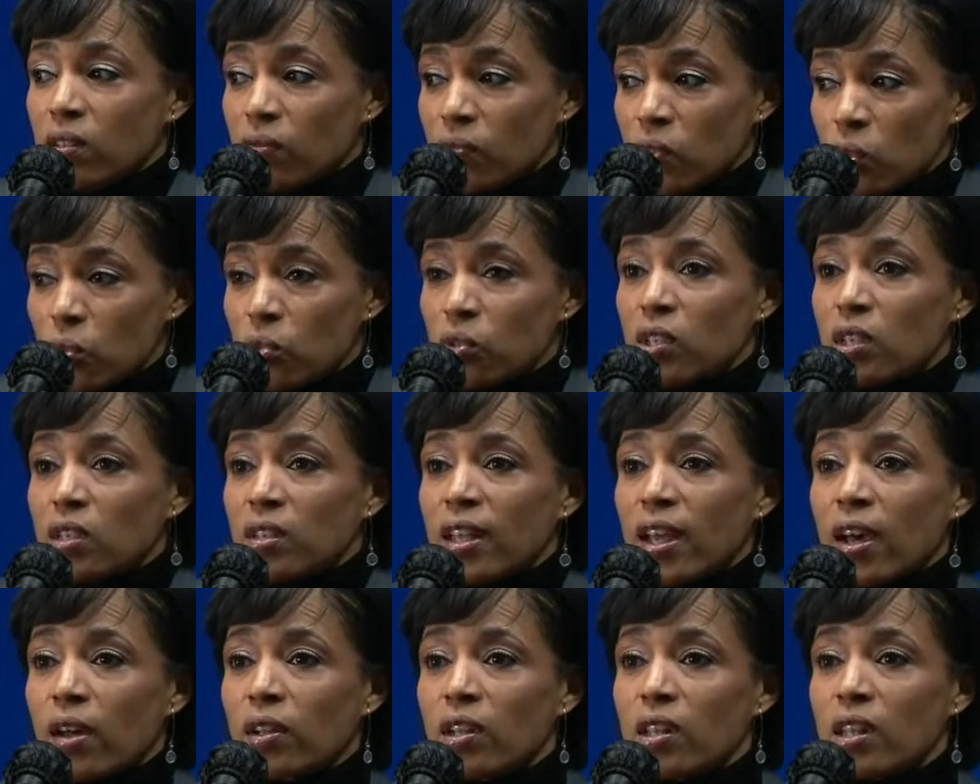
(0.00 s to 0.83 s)
if you sit
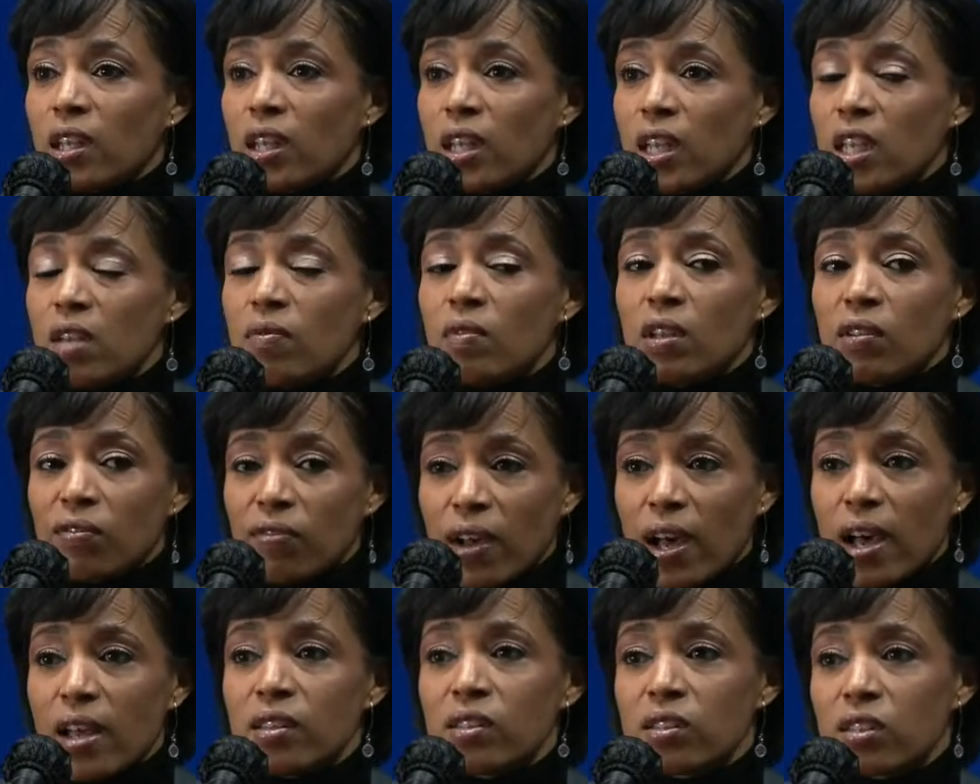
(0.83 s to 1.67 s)
down in the evening,
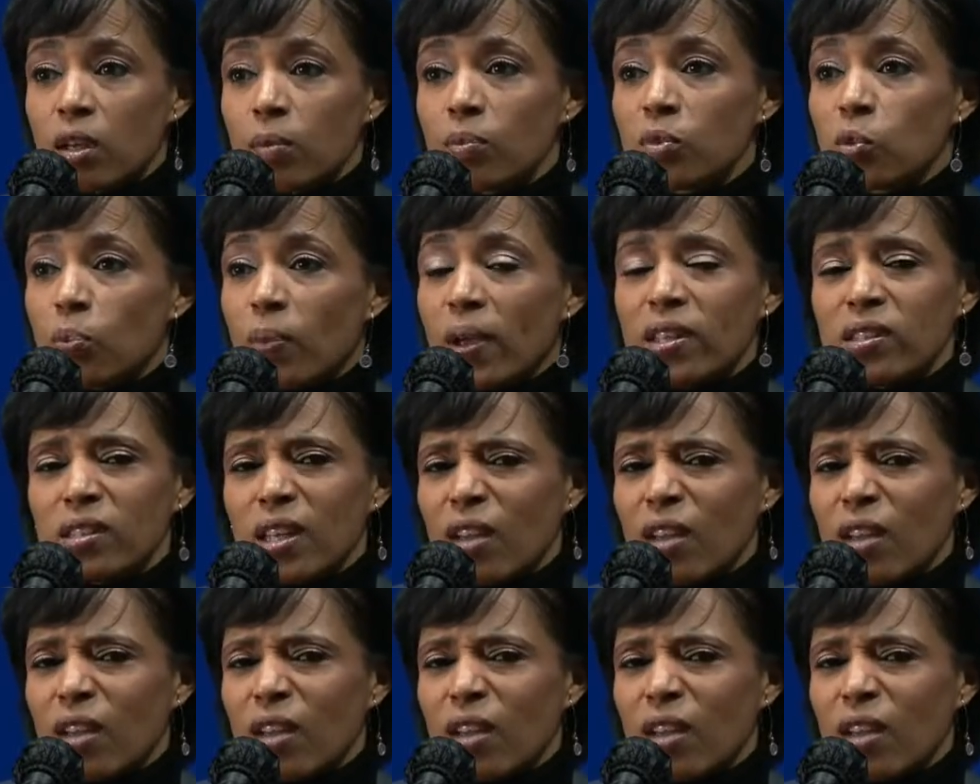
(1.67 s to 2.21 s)
find some space,